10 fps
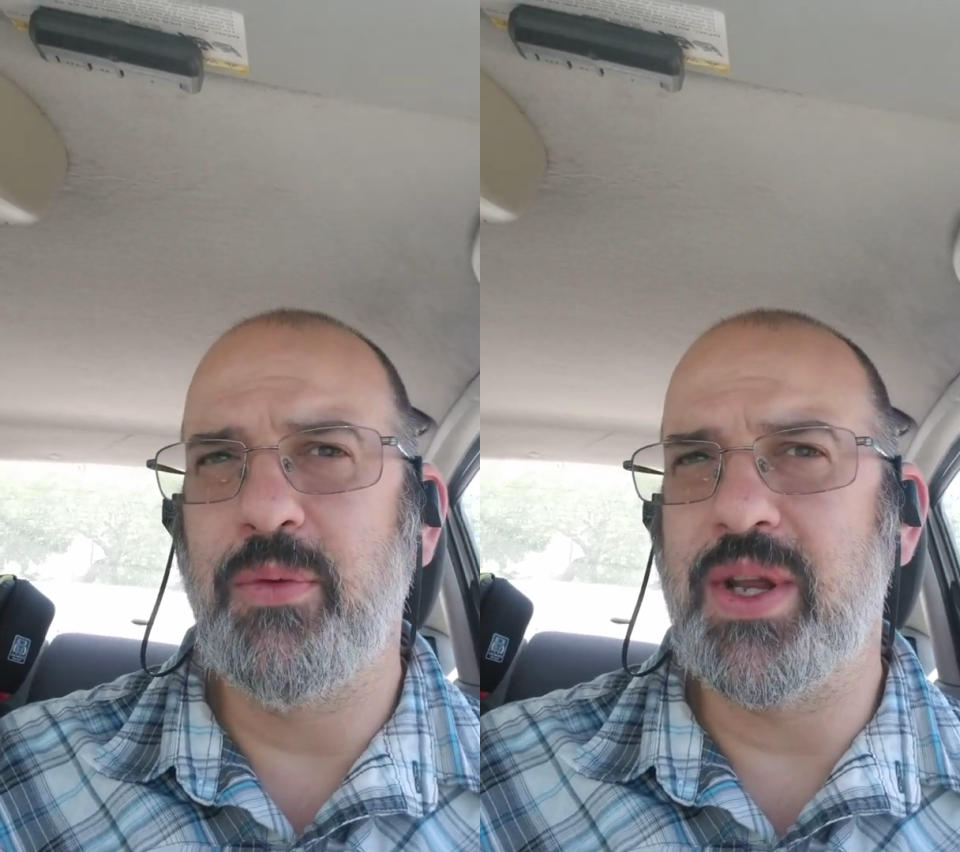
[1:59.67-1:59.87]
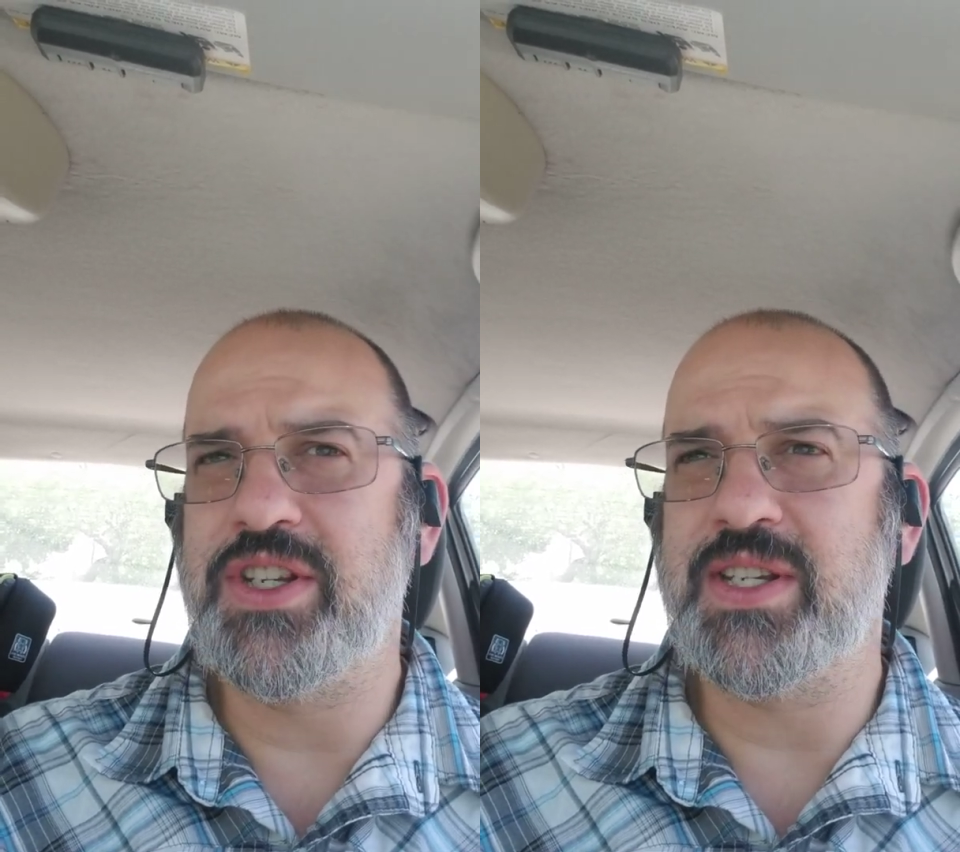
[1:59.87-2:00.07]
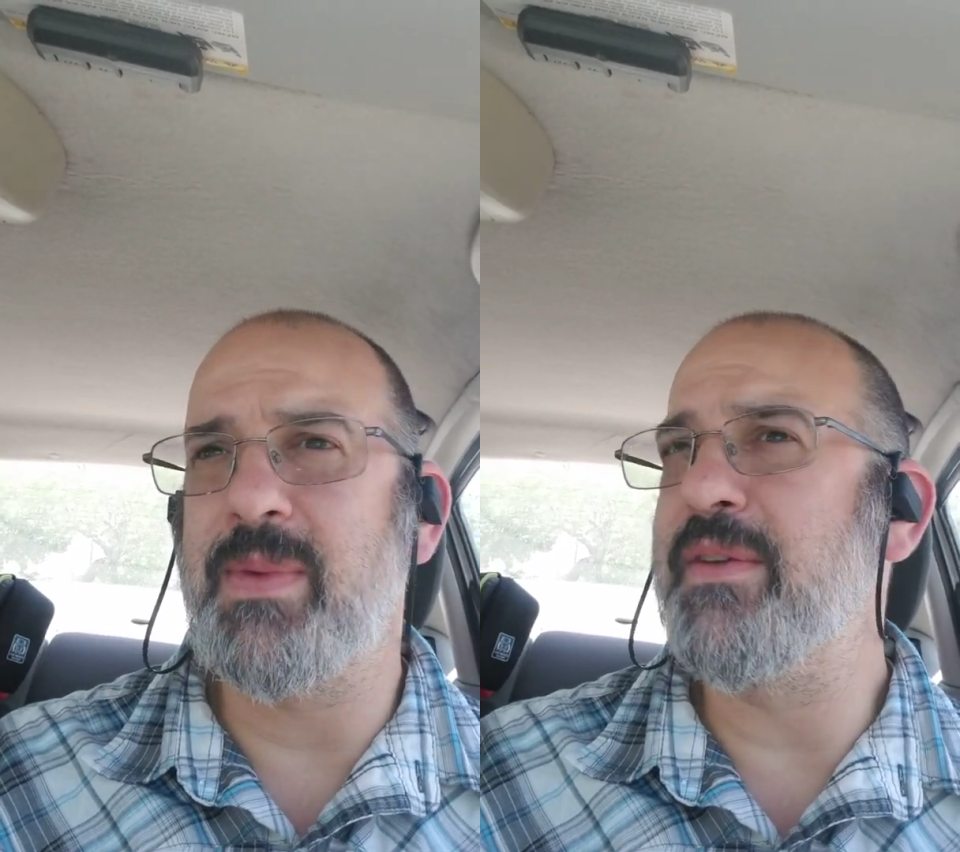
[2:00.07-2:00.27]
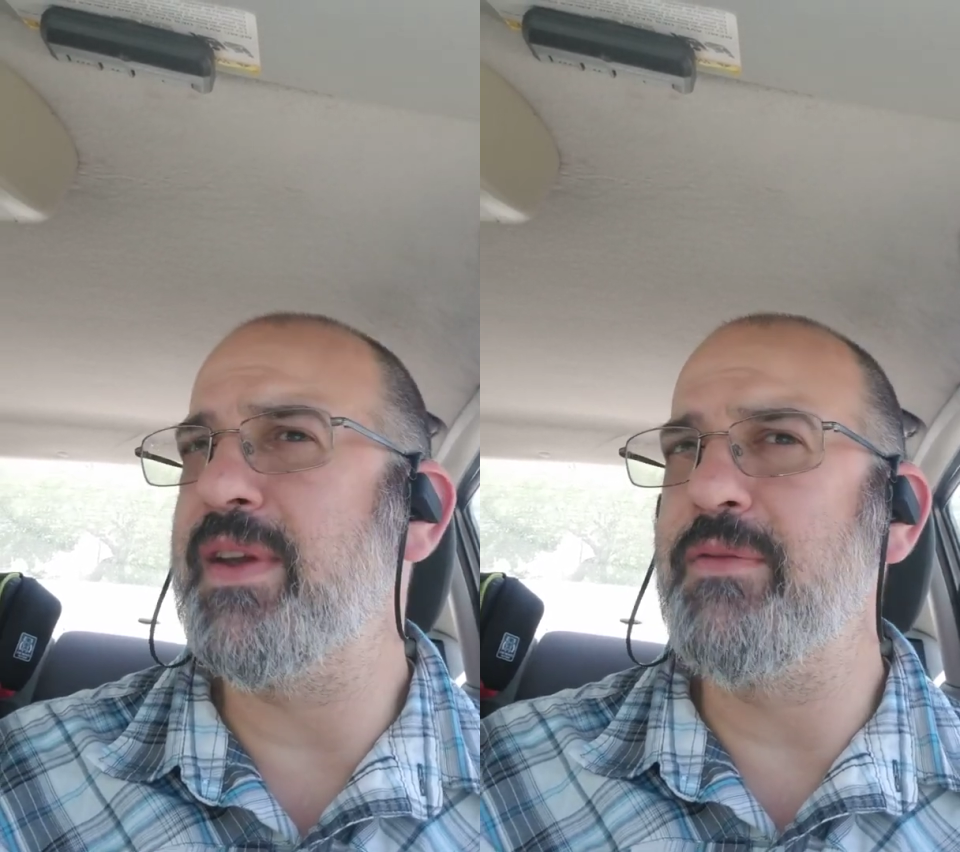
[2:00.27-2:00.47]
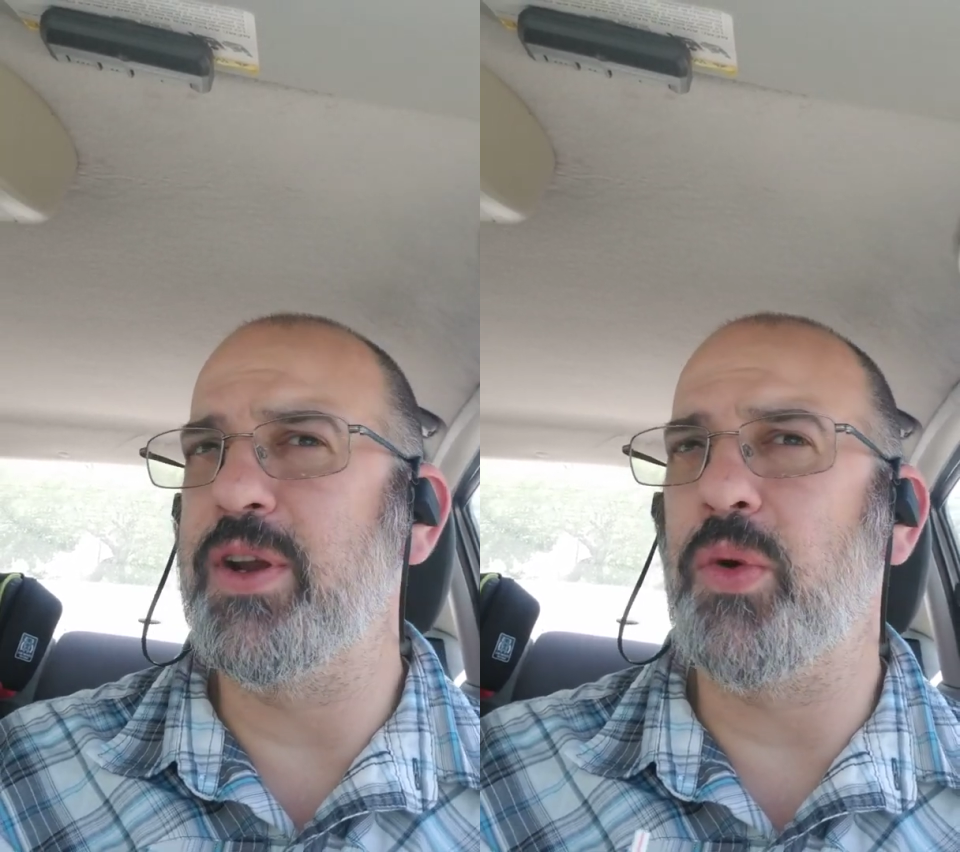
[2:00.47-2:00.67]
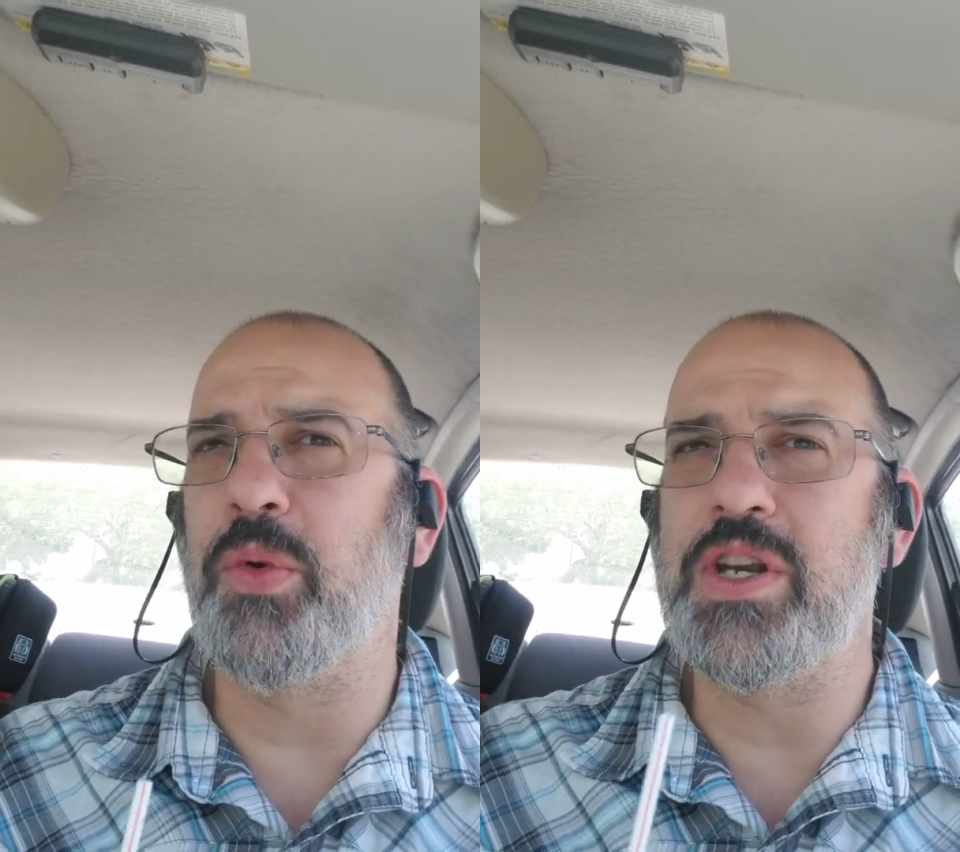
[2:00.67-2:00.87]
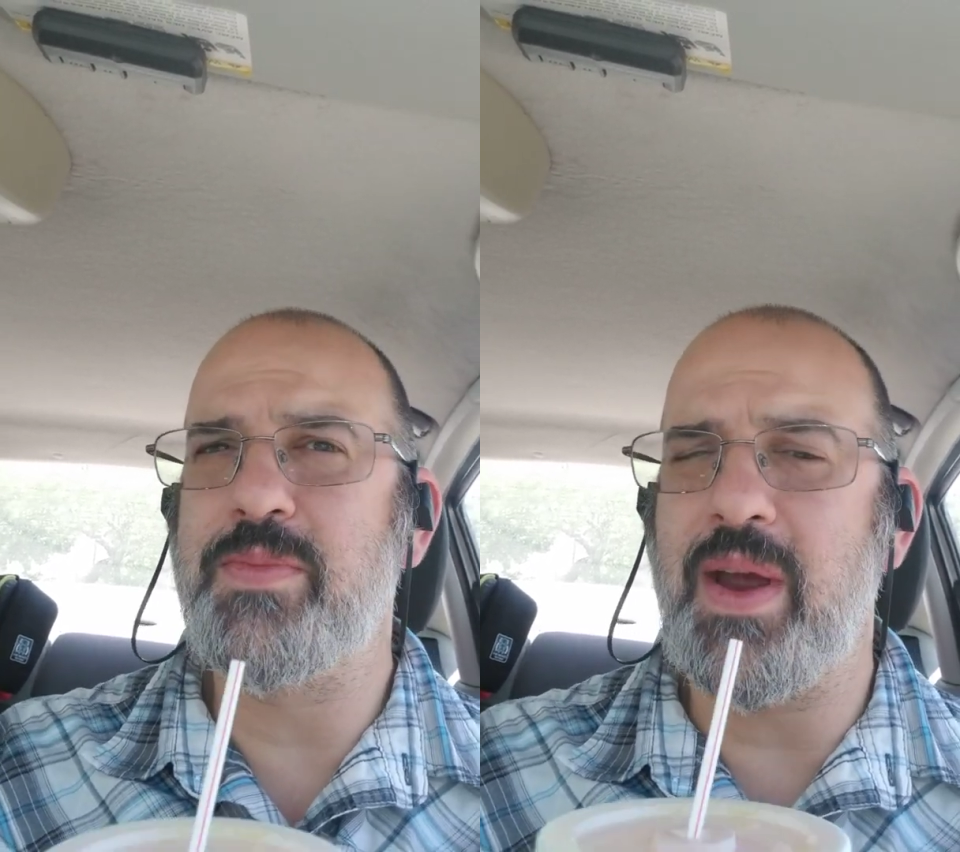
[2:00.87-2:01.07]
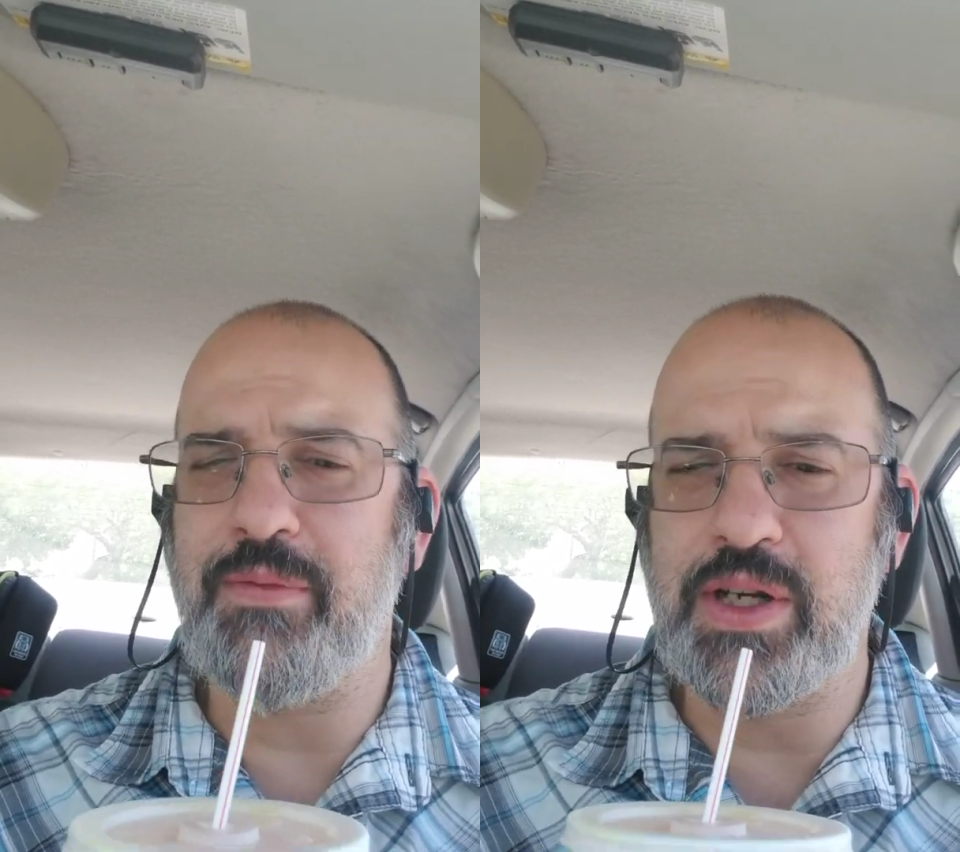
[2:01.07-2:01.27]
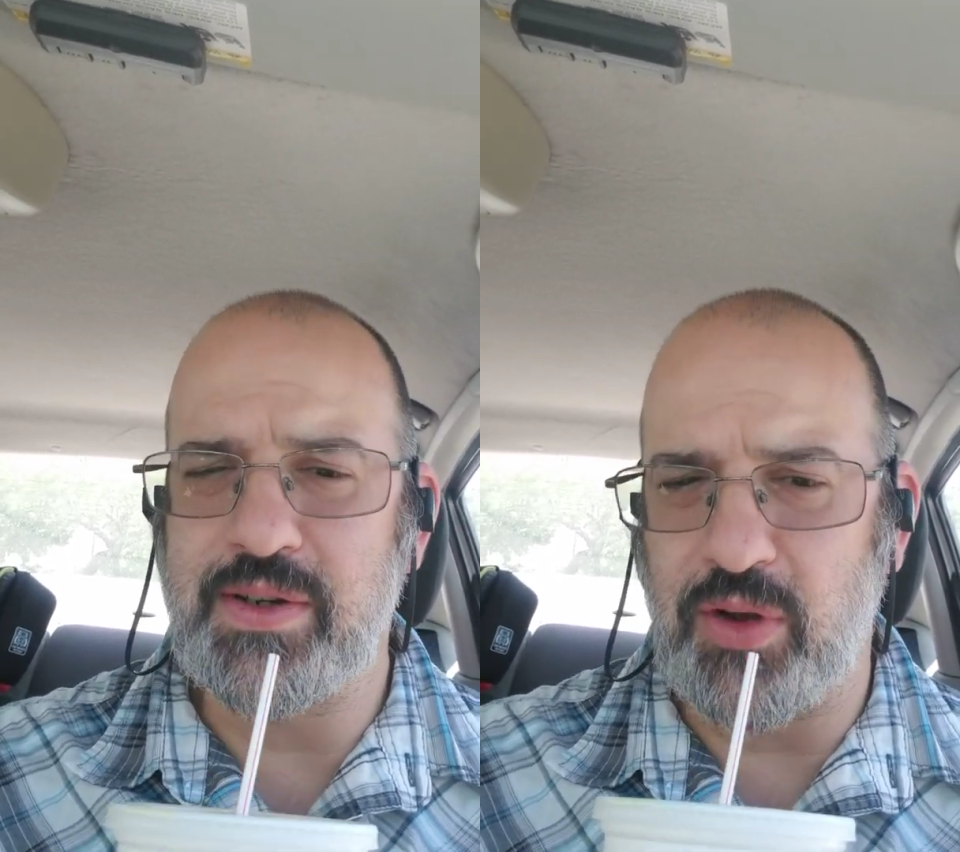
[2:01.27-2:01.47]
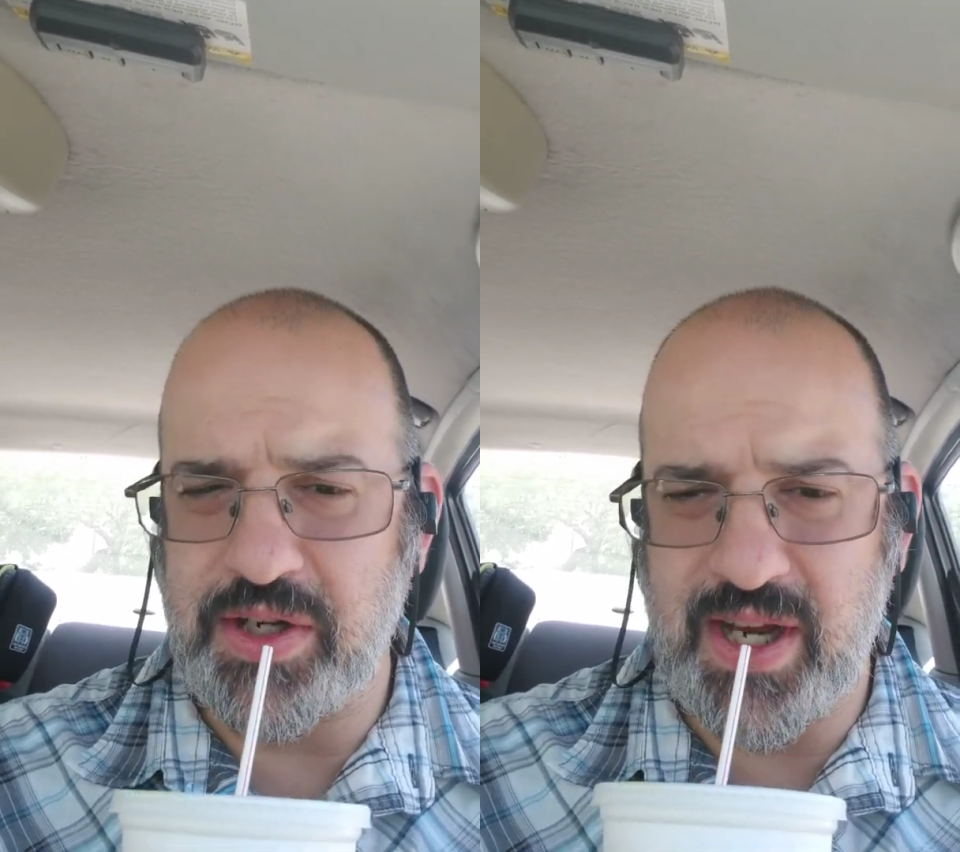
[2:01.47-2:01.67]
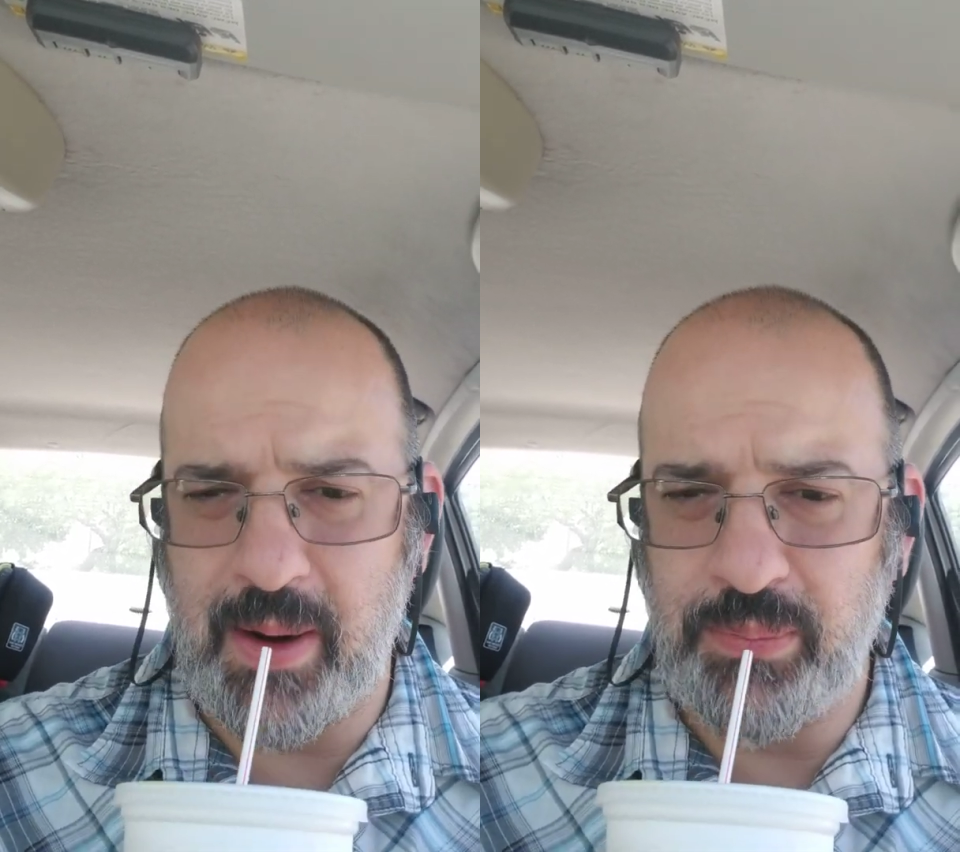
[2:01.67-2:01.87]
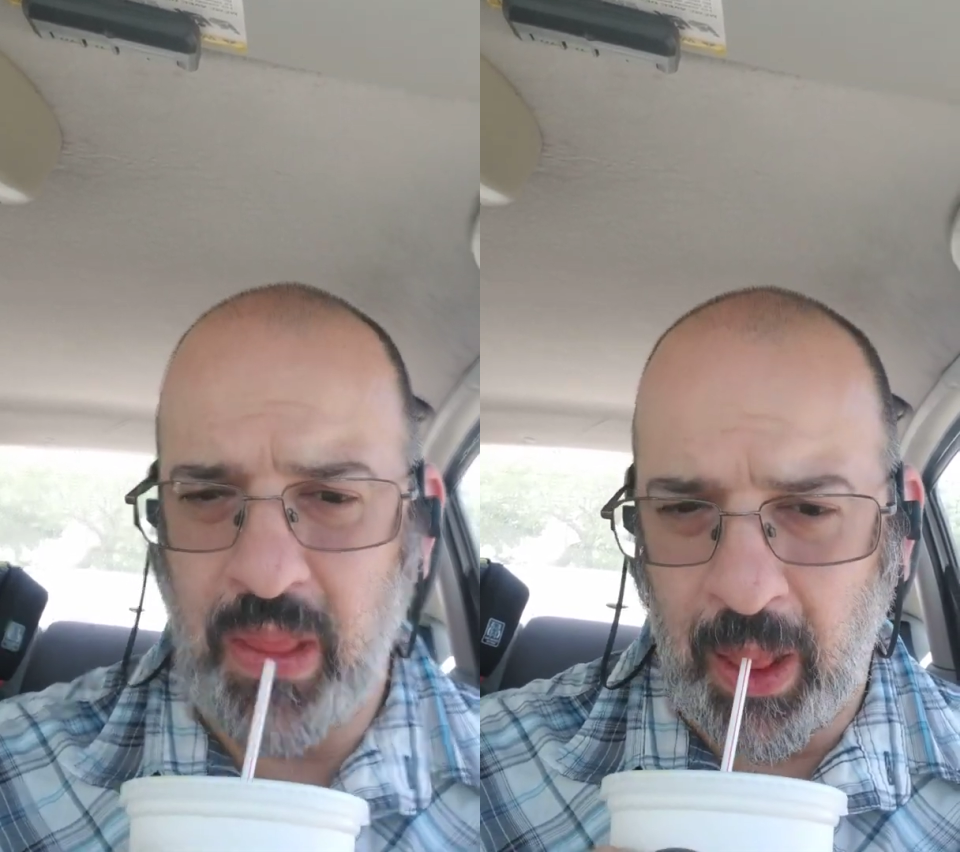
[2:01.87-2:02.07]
which is my favorite orange beverage of all time.